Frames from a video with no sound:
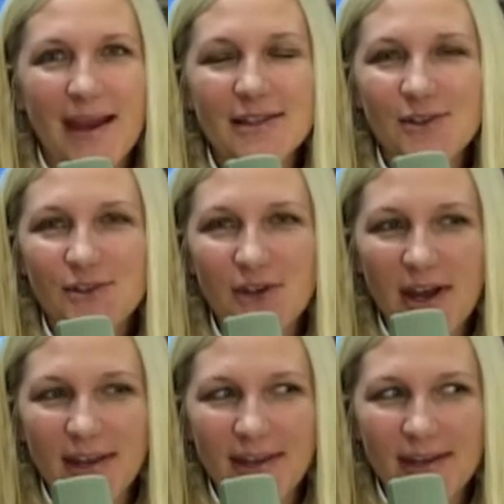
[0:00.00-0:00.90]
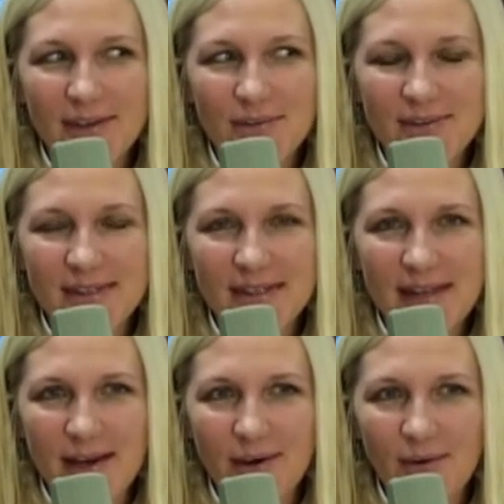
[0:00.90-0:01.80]
As you're talking, can you see
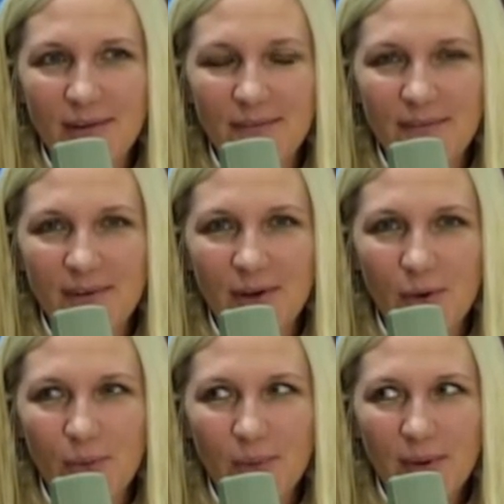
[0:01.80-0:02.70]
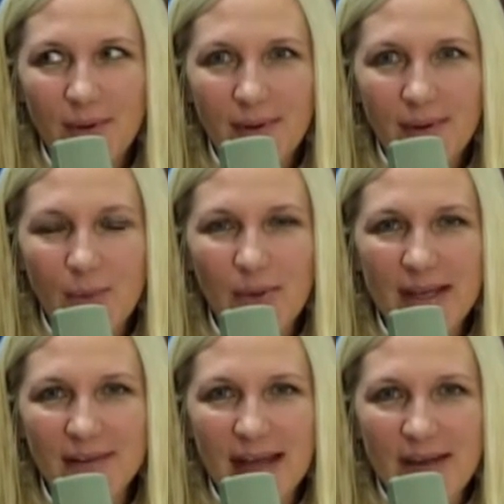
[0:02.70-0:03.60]
now if and we
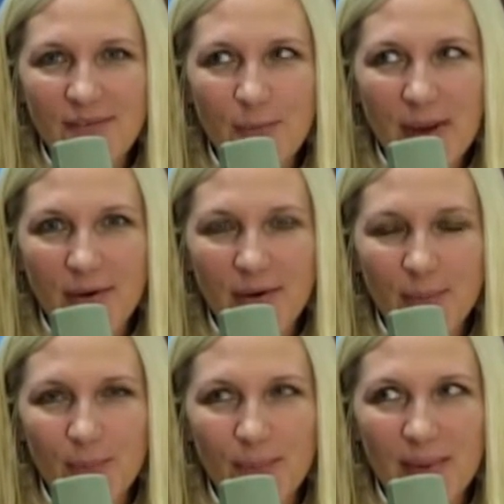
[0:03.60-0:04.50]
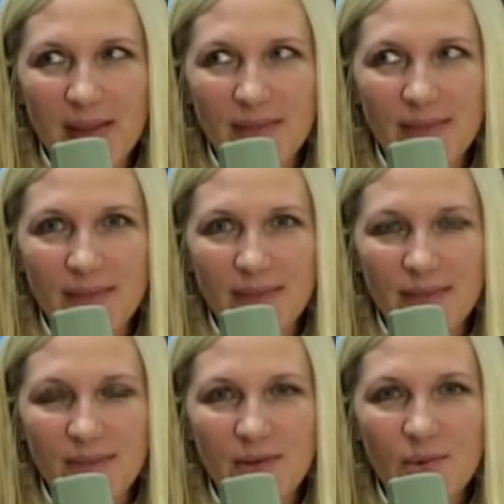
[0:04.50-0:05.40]
can laugh about it, but
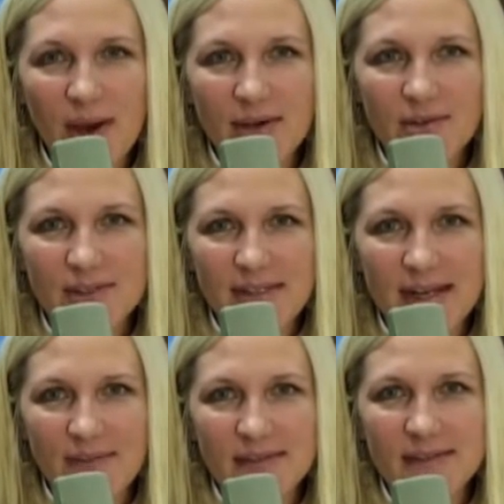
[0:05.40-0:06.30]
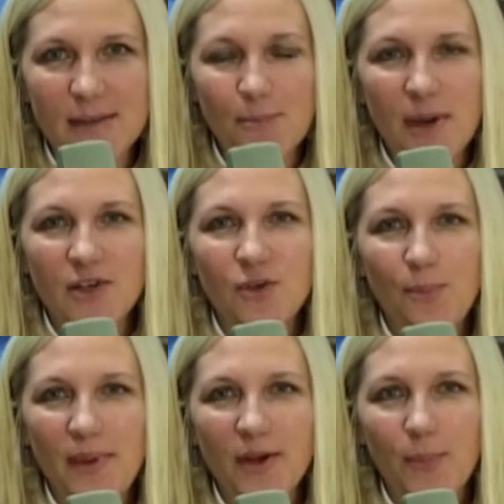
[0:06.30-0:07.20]
you understand this is a much
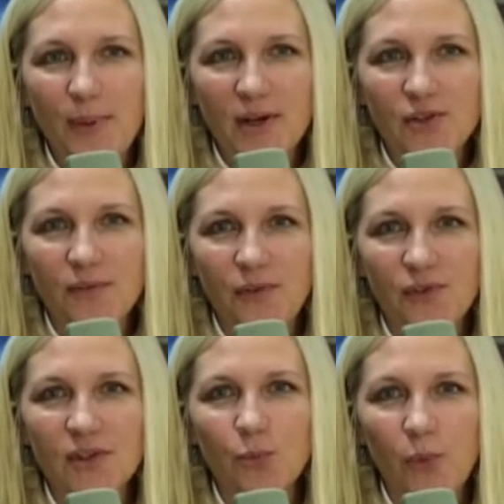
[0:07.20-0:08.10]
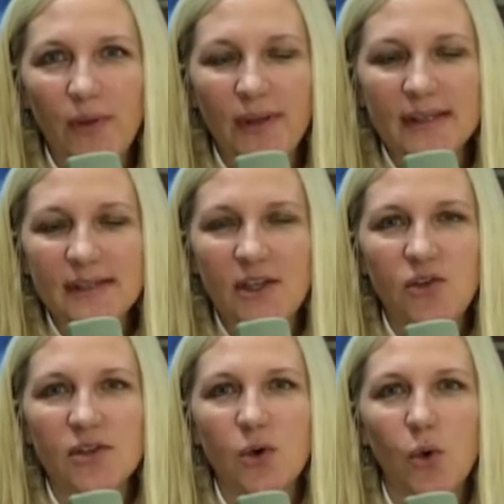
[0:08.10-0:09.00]
bigger picture of you just willing. It's like you
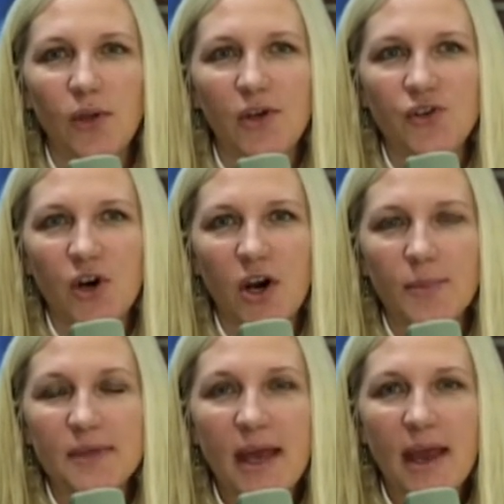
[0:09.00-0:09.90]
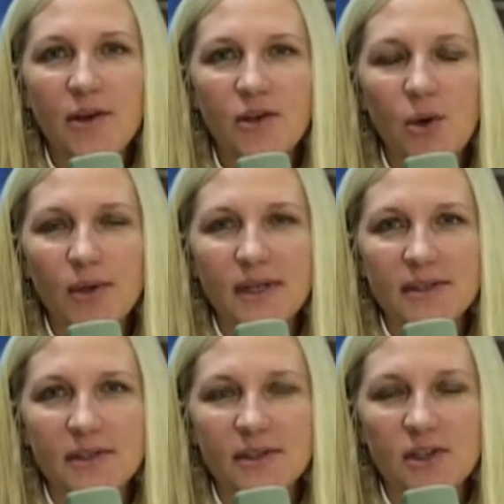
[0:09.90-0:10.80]
just hold out your arms, and it
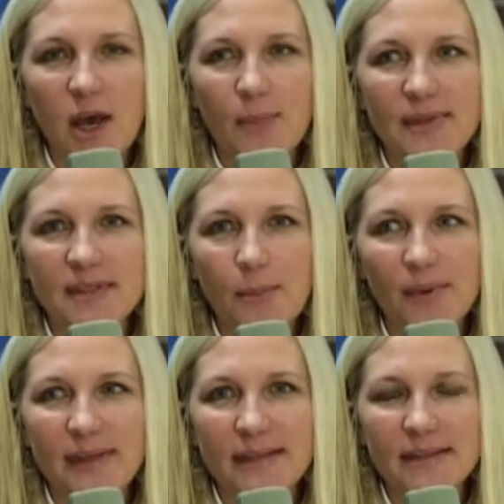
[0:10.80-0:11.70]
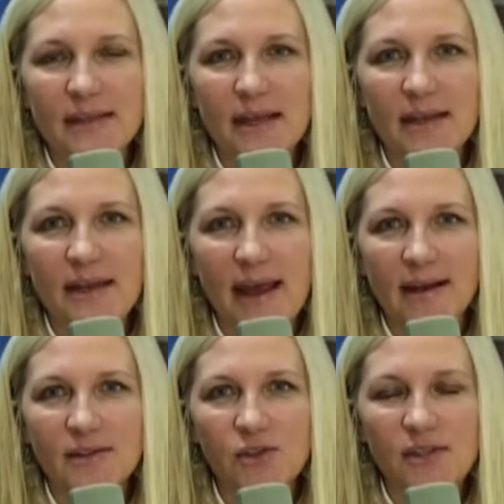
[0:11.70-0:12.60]
doesn't stop at somebody's
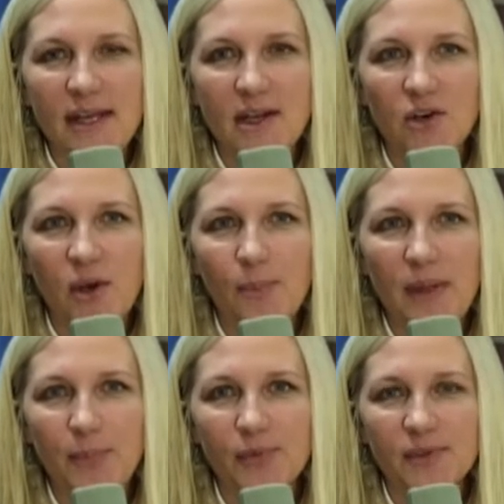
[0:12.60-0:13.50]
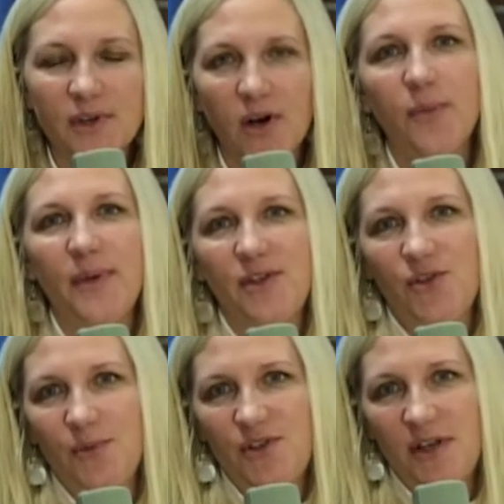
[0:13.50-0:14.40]
knickknacks. You're taking on people's garbage,
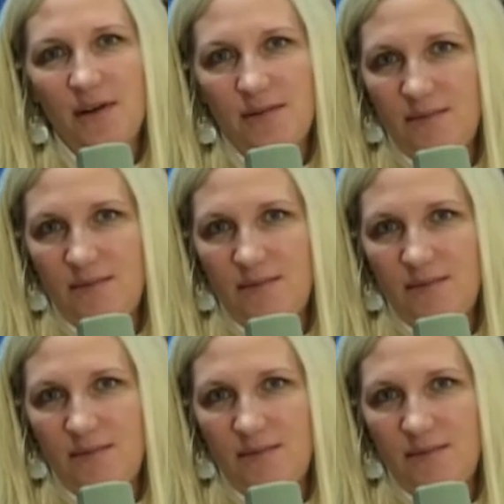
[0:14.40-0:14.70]
Michelle.